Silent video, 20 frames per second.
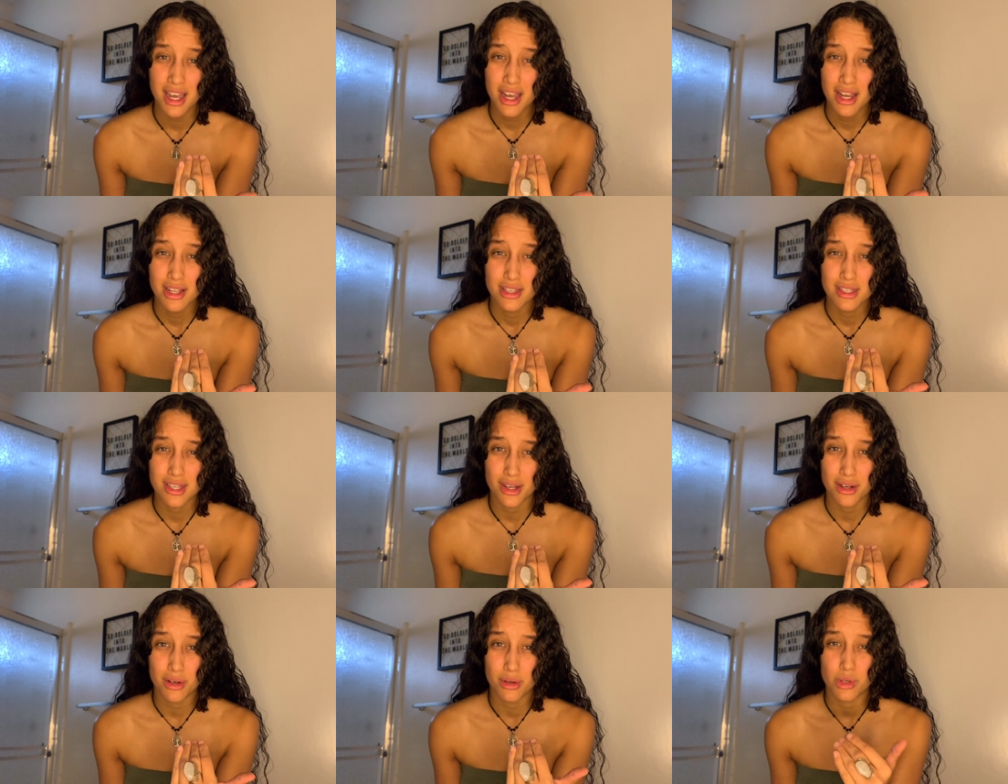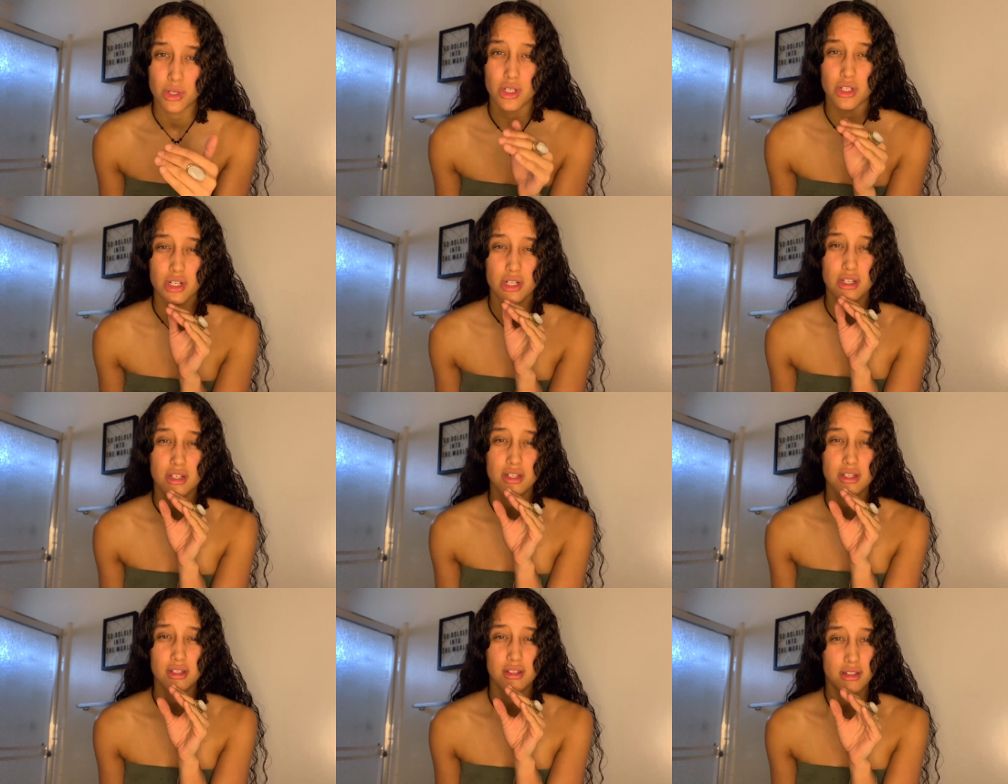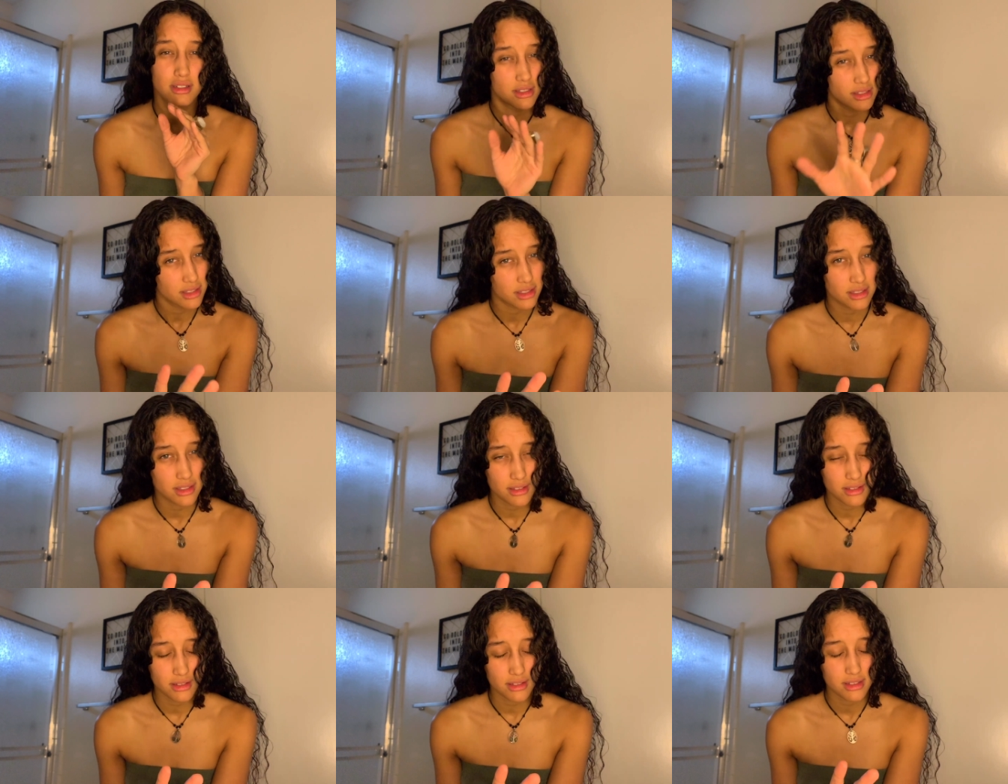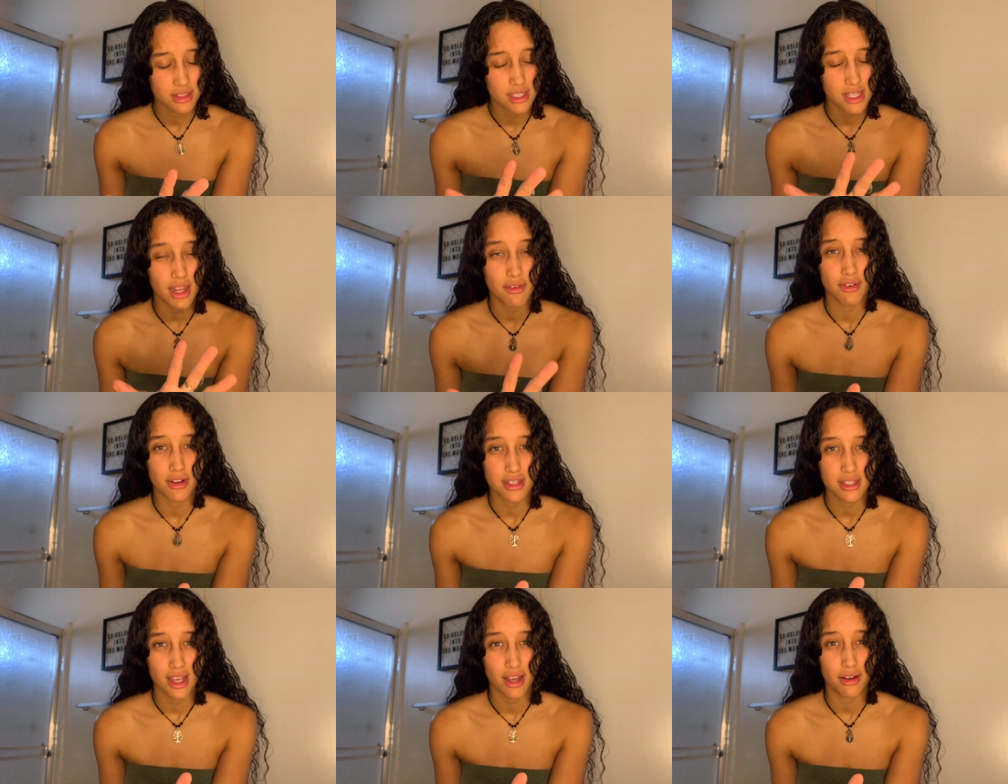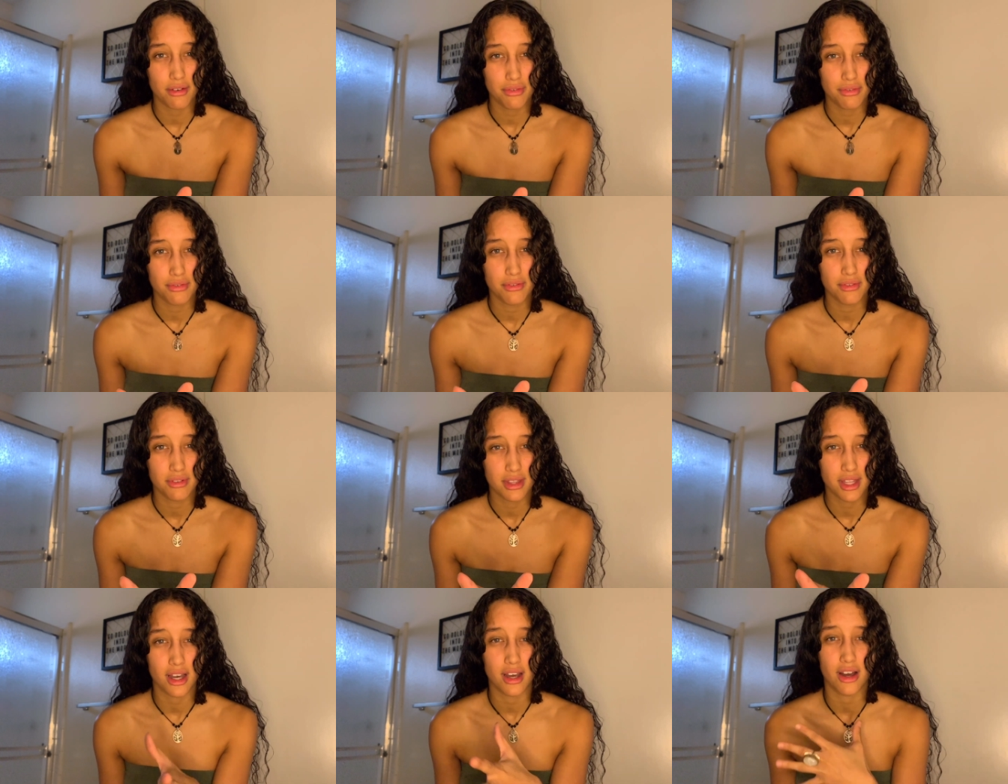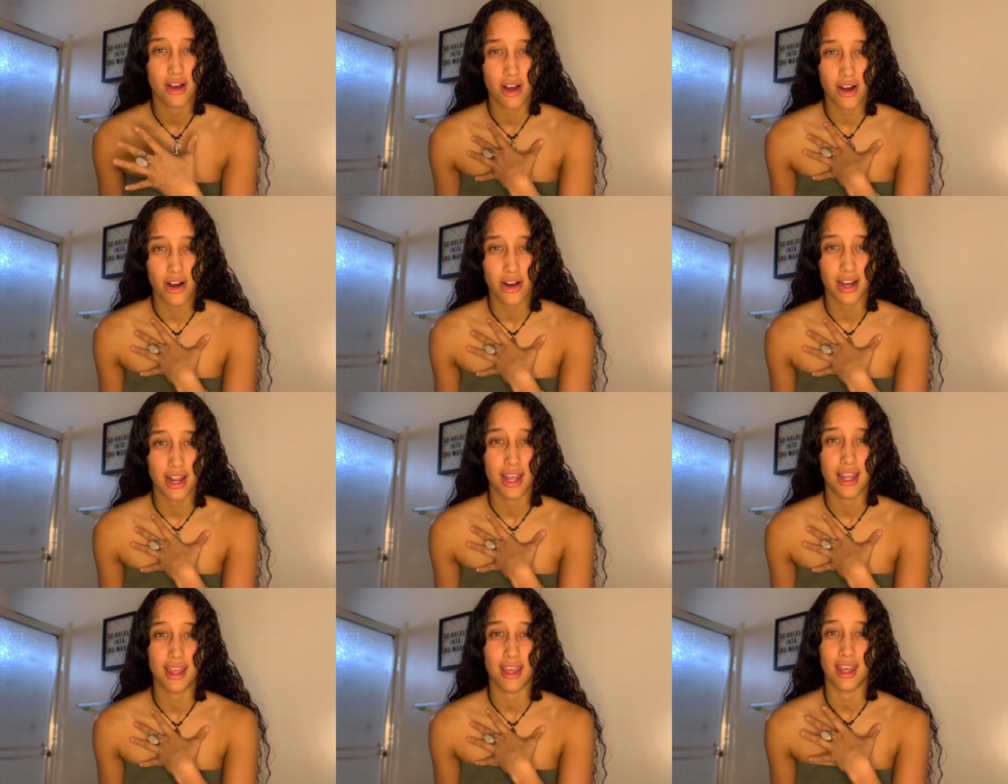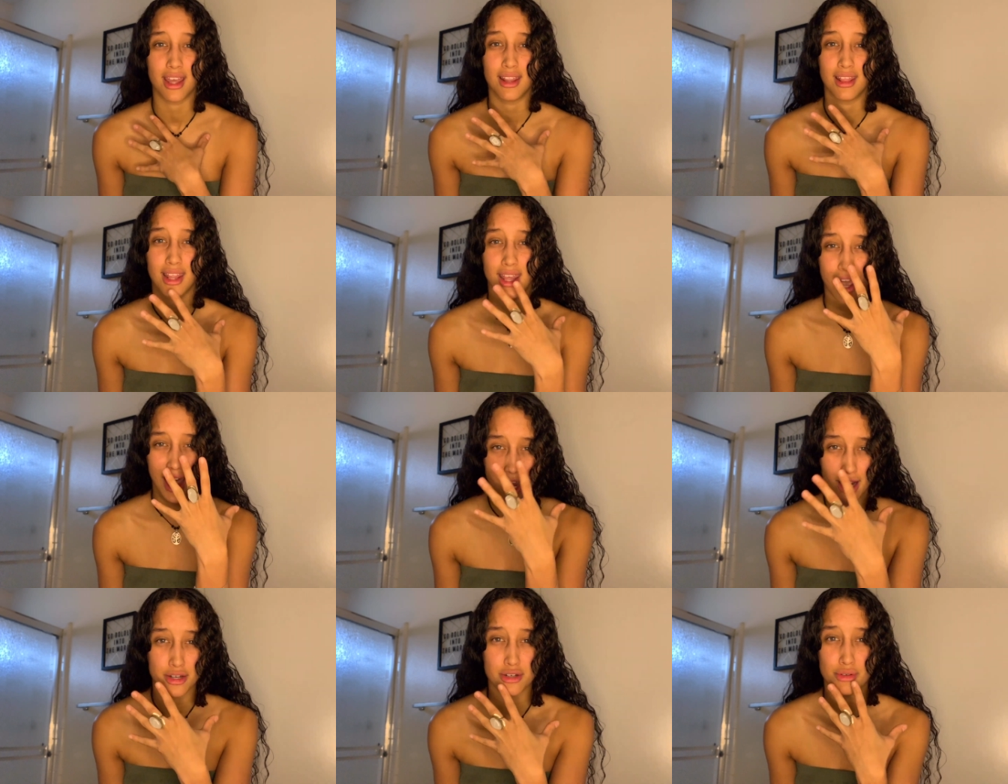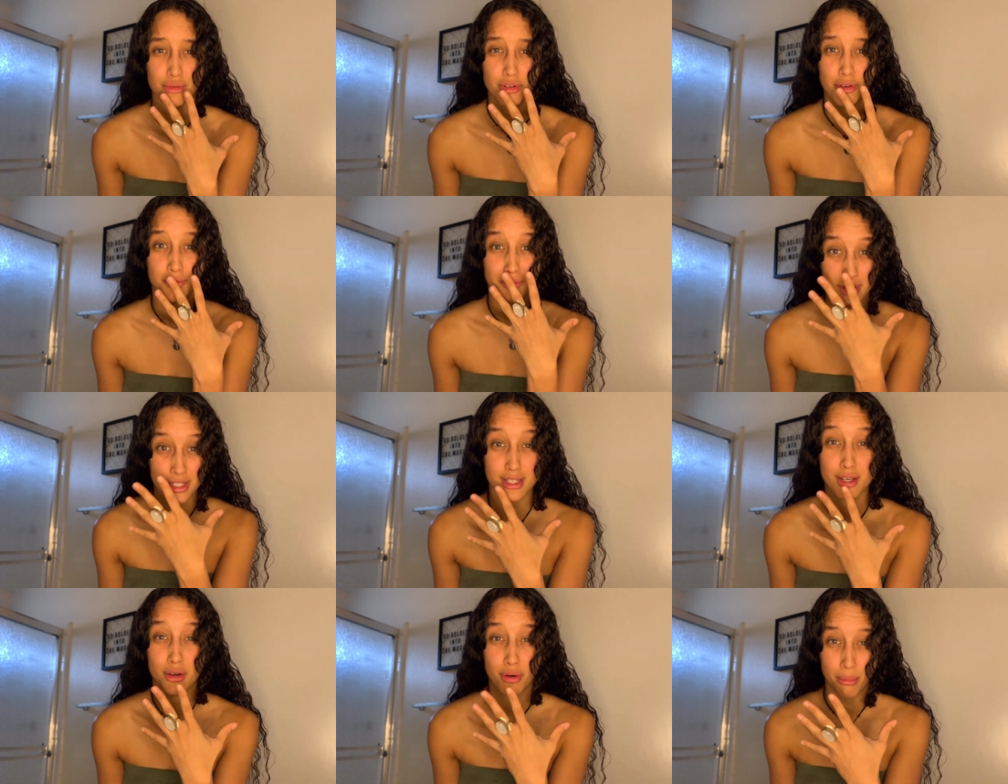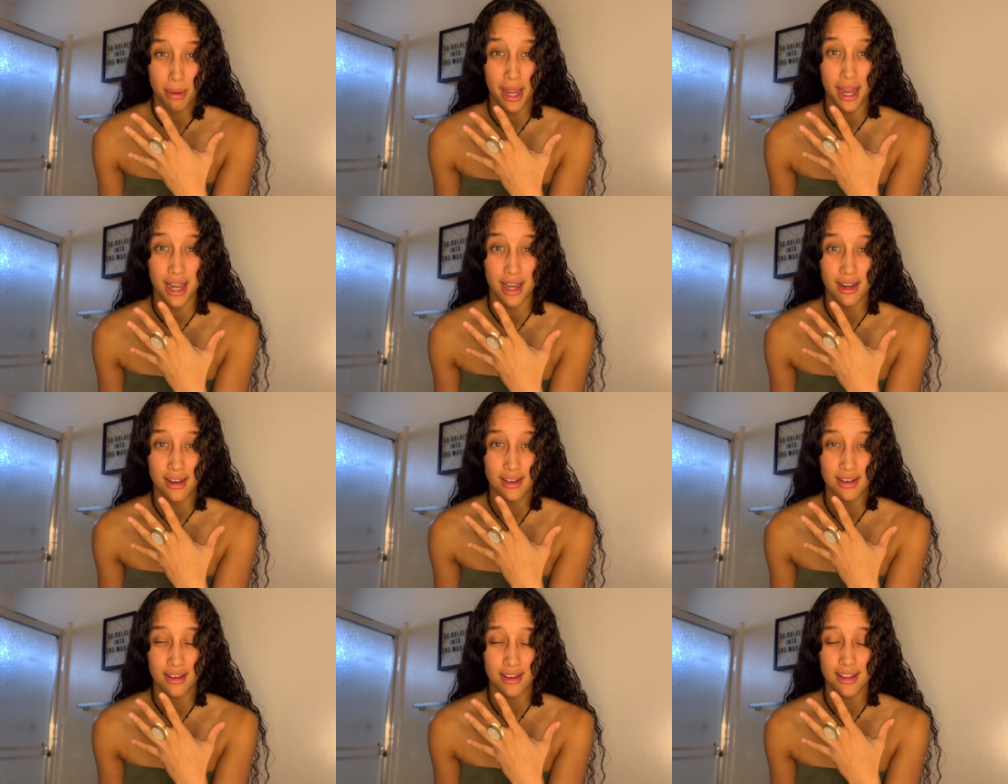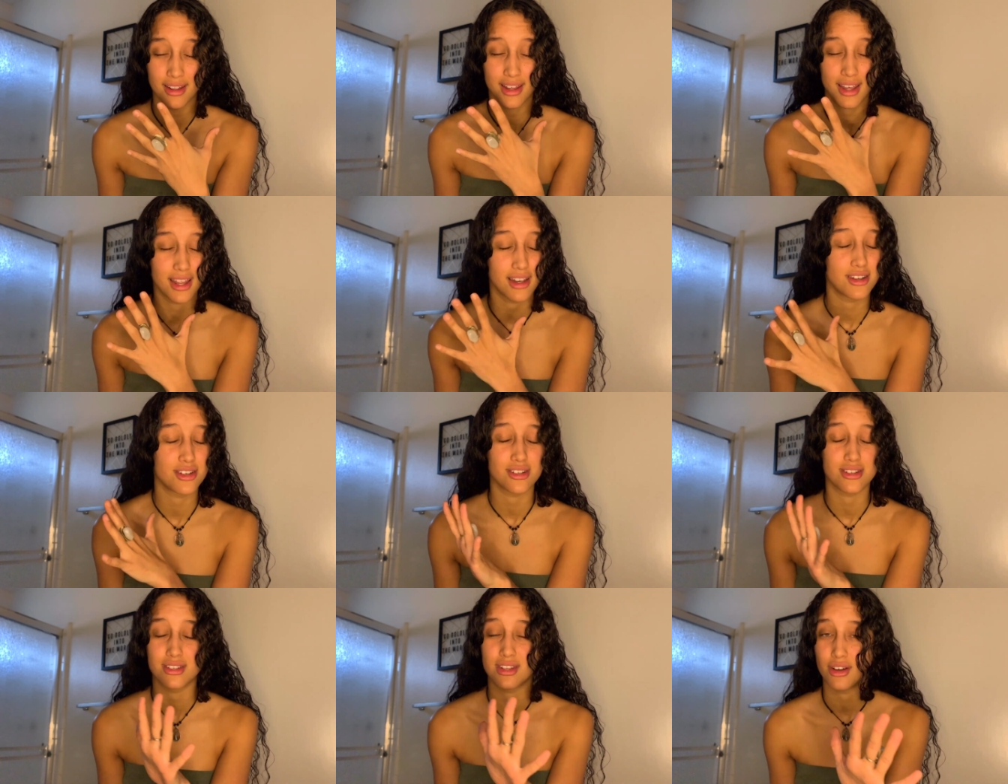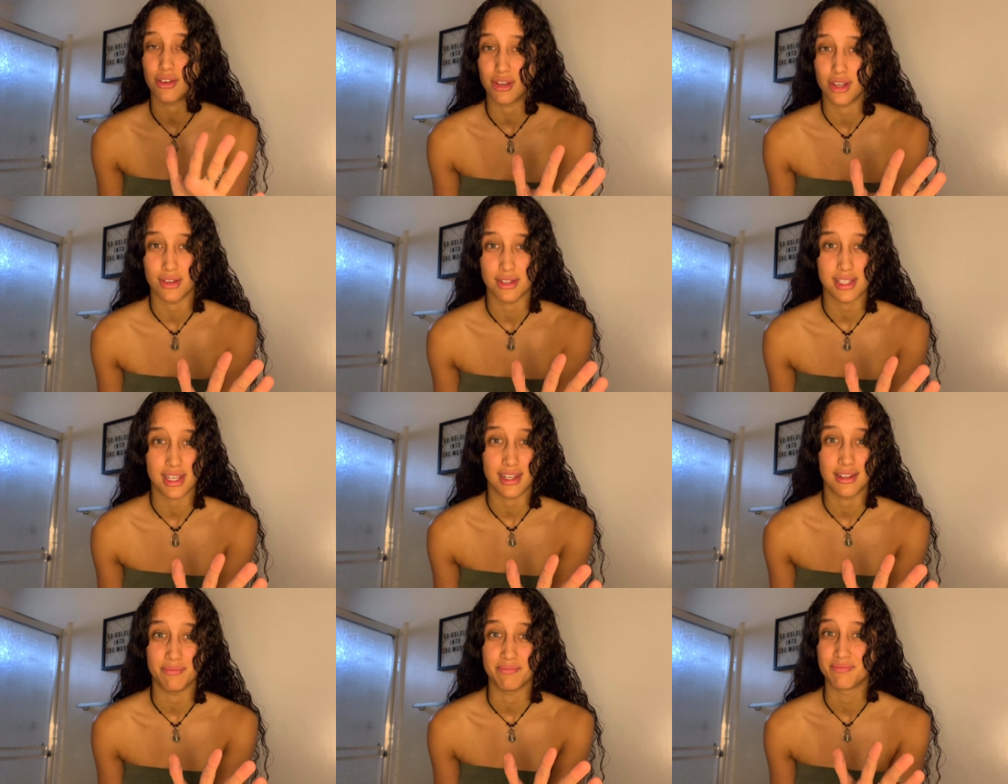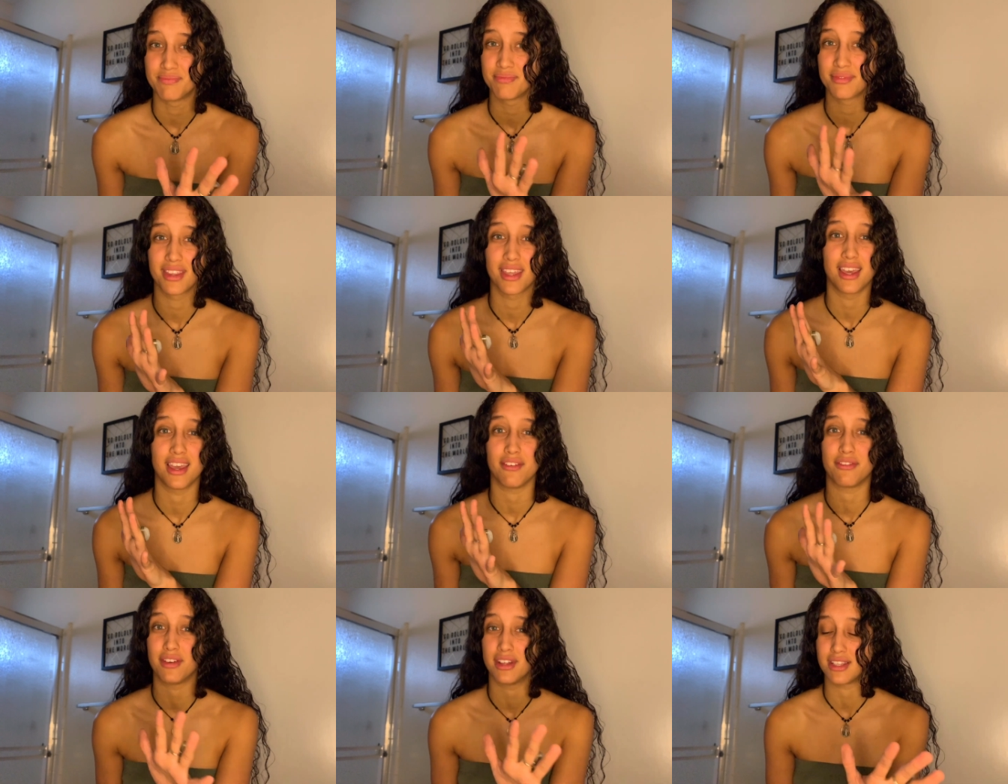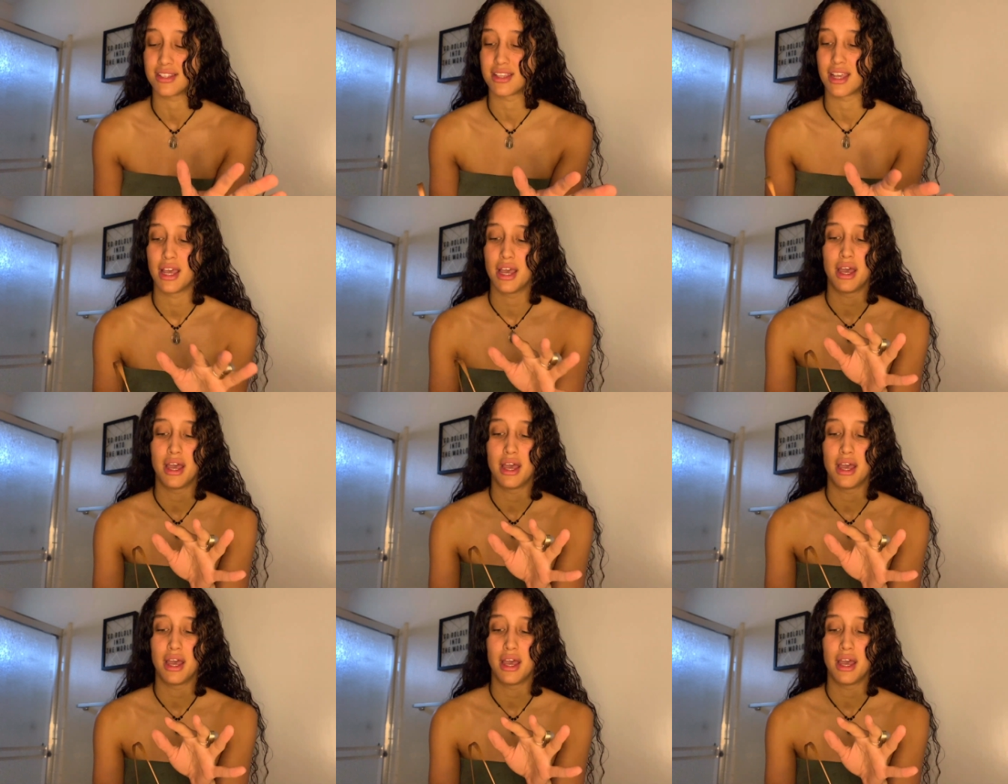So just save yourself the heartache and the actual physical pain and just don't use it. If it's